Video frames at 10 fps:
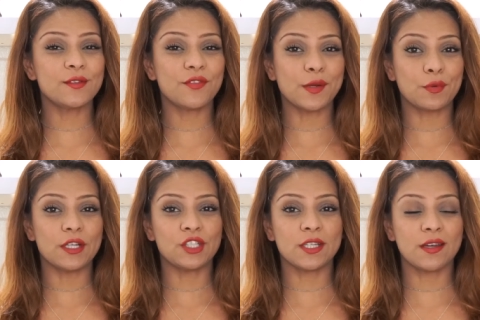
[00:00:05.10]
the
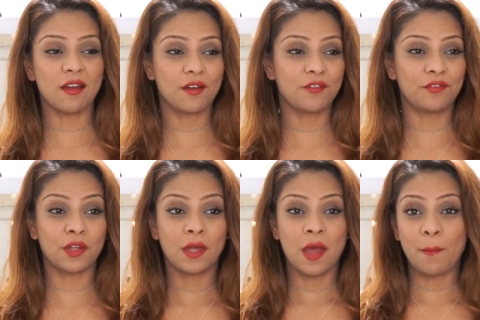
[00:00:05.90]
vibration of
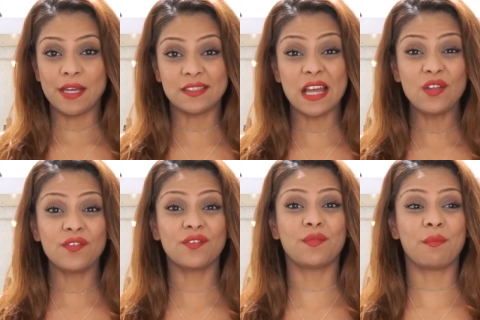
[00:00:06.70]

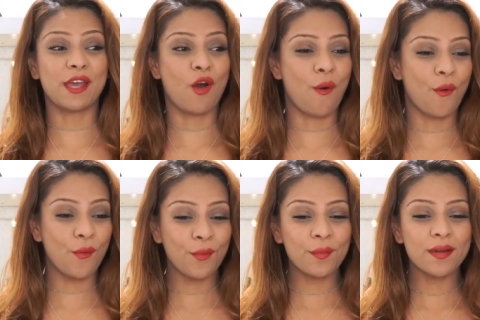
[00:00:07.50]
myself, my
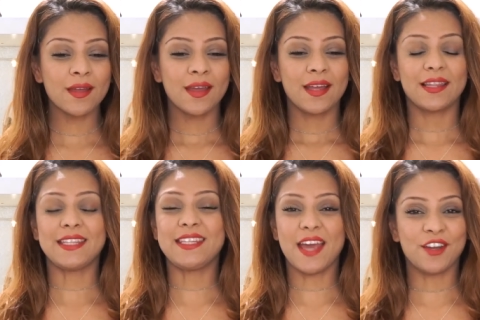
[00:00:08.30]
home,
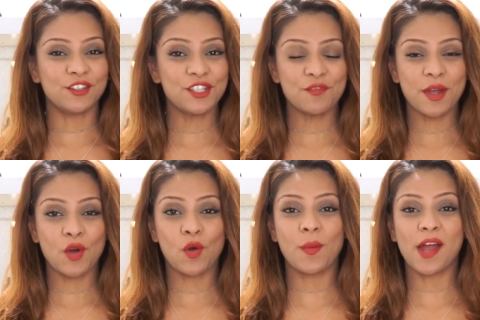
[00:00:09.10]
like the energy of my
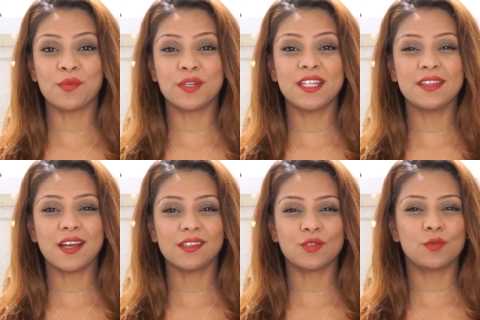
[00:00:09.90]
home. I really
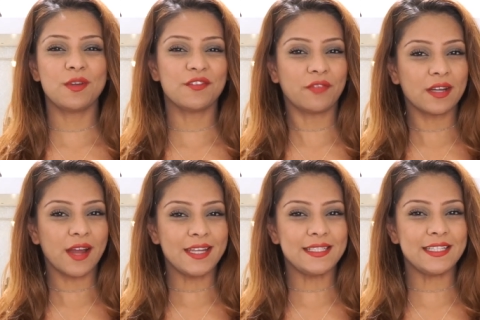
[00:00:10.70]
thought this would be a fun
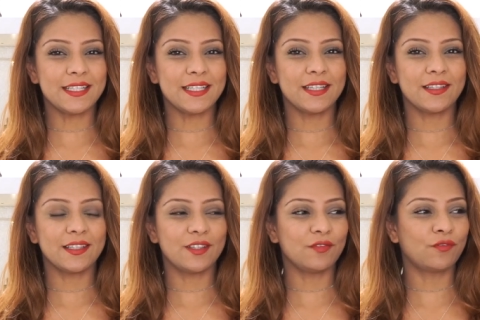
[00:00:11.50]
idea
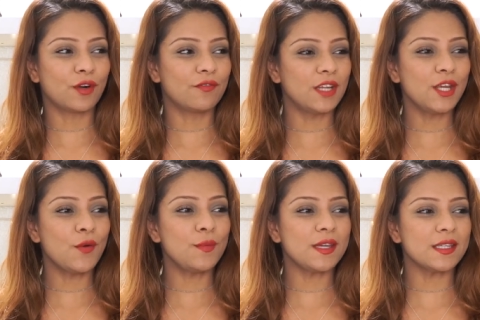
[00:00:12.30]
for a
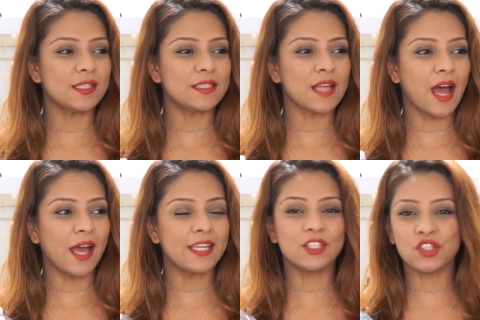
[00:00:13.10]
video because
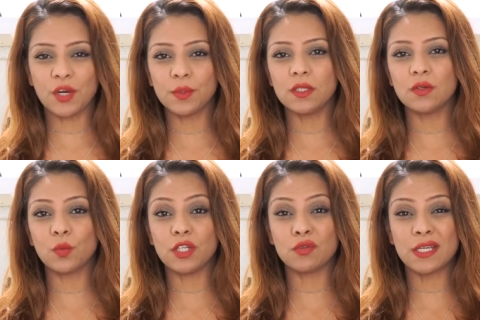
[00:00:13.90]
I can share with you
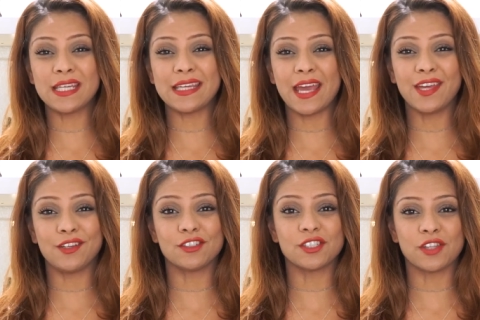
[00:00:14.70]
what you can get
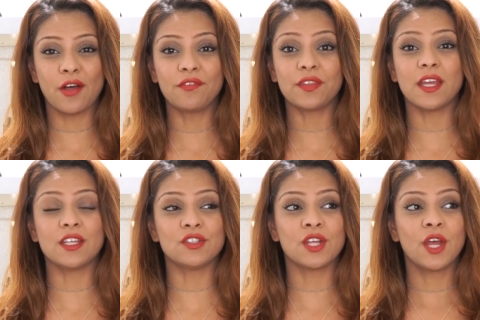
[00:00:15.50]
yourself that
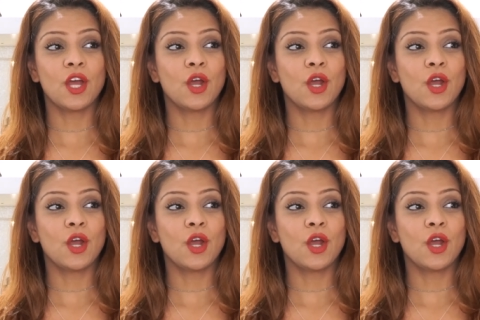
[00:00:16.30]
is